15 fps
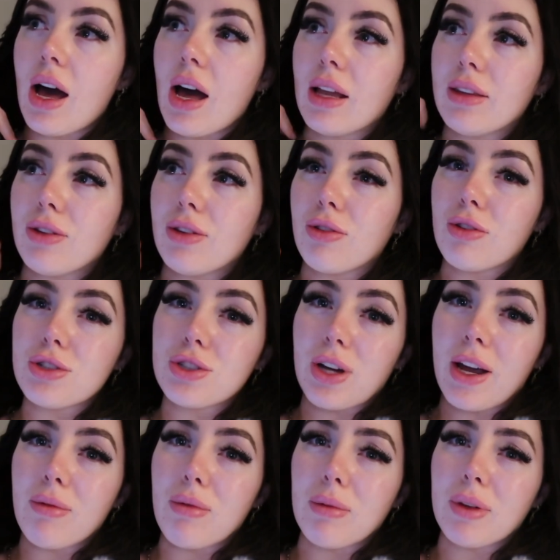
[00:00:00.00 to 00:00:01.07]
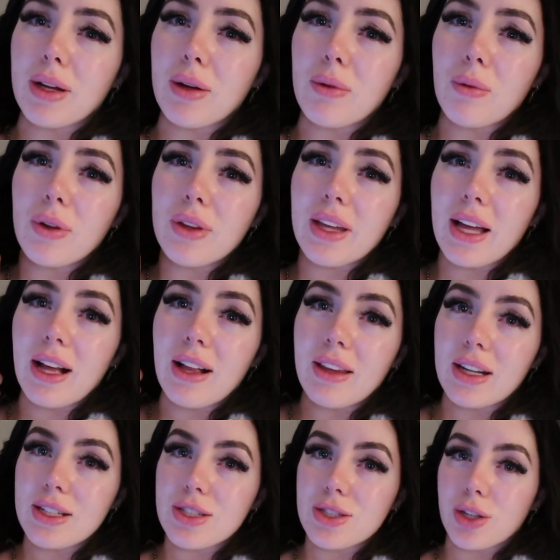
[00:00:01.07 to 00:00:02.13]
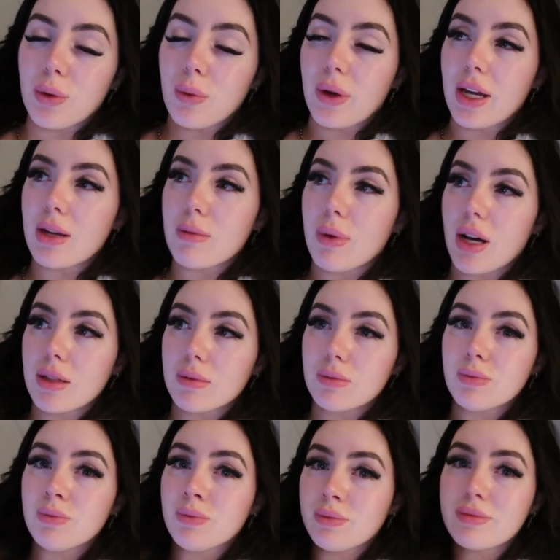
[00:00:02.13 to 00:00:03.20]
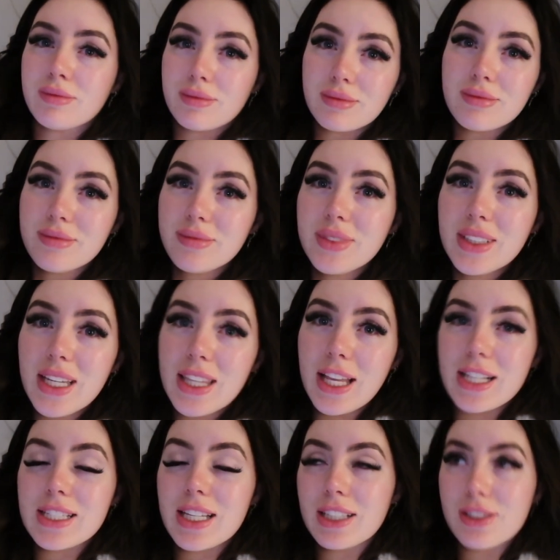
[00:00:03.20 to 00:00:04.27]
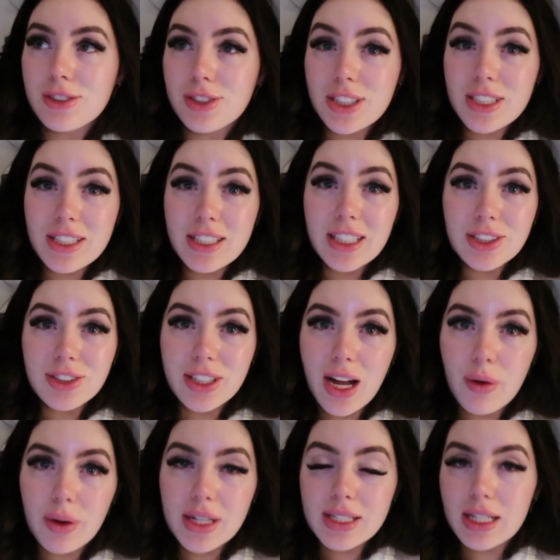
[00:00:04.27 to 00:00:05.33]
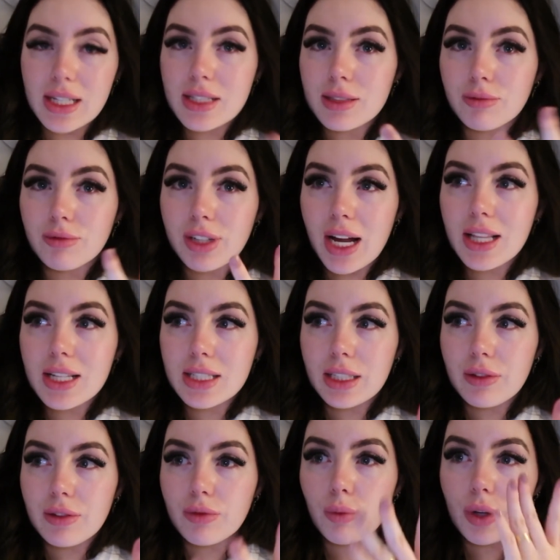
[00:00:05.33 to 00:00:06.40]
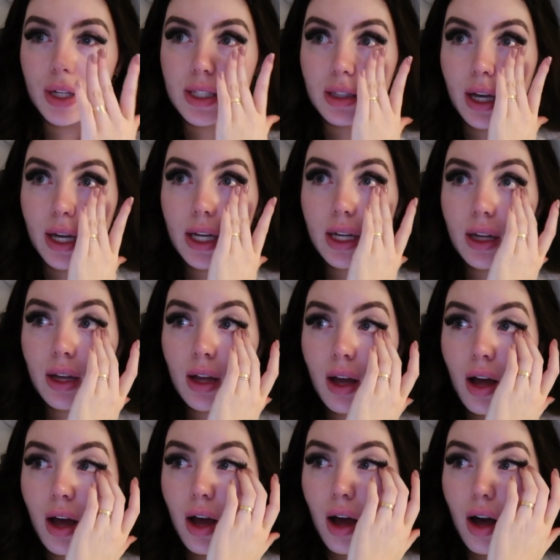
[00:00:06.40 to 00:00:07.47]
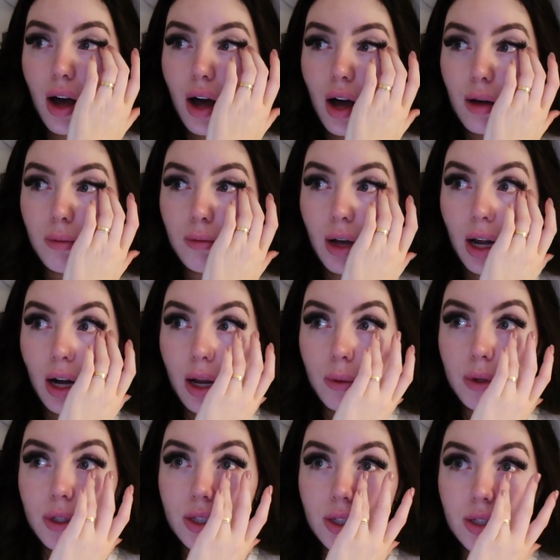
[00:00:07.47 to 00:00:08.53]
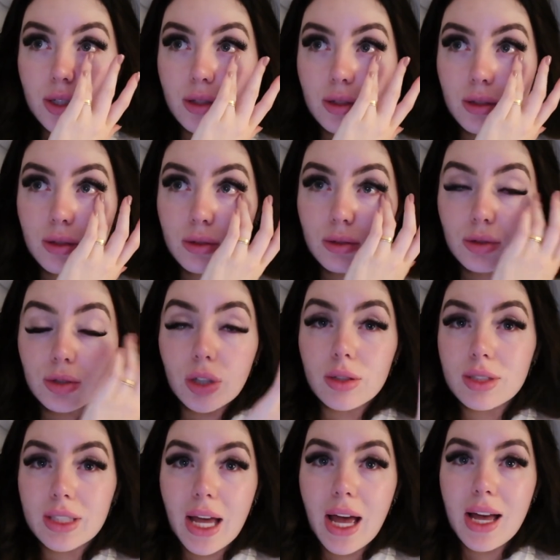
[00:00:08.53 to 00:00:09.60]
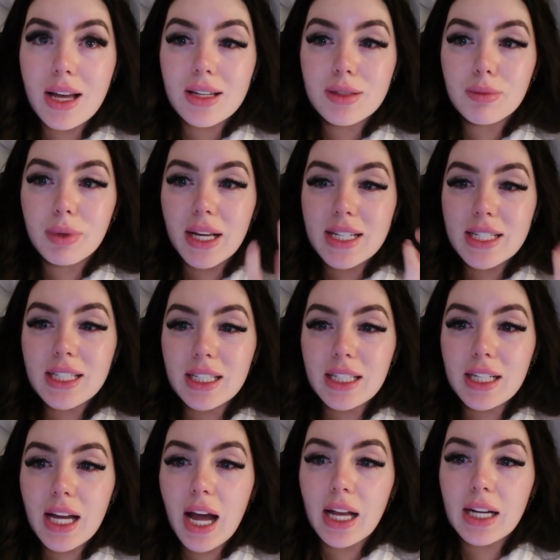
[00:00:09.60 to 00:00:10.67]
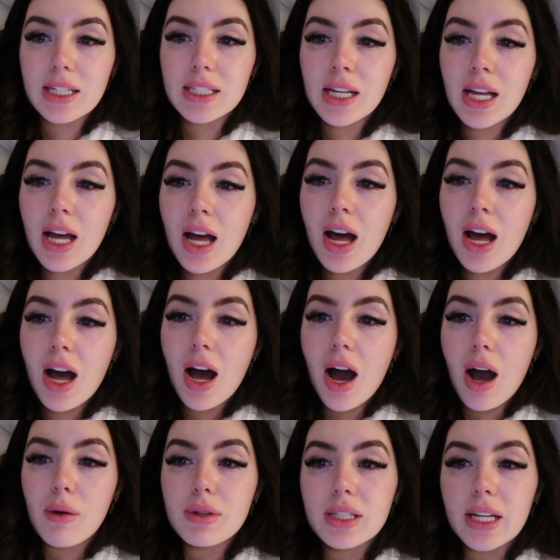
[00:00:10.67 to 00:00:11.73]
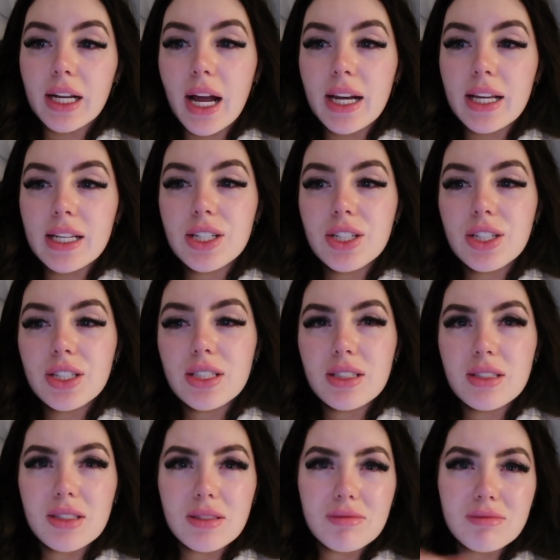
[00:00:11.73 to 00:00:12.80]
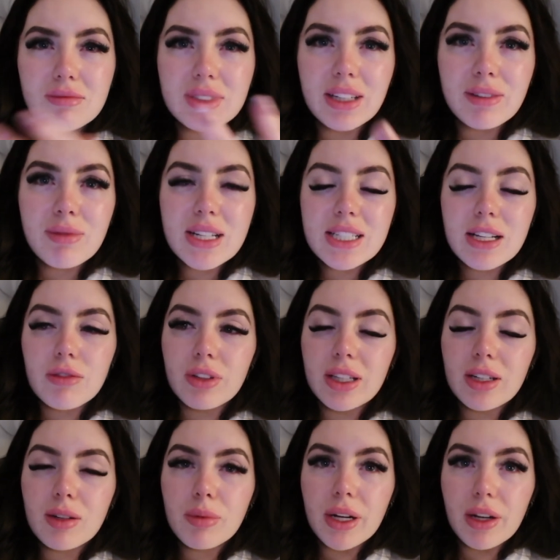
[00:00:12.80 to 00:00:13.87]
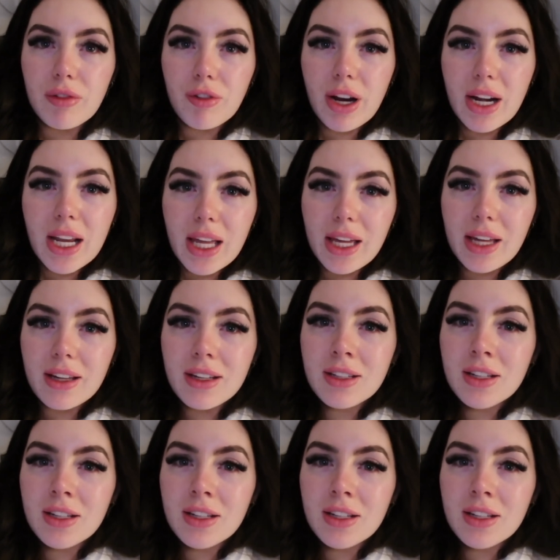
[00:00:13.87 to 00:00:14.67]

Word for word: and you're not shy, you're probably like, what the hell, that is so weird. But that's just literally how it is. That's some reality of what it's like. Um, and I was so scared, but I did it. And I was like, I need to just give myself a little bit of credit here.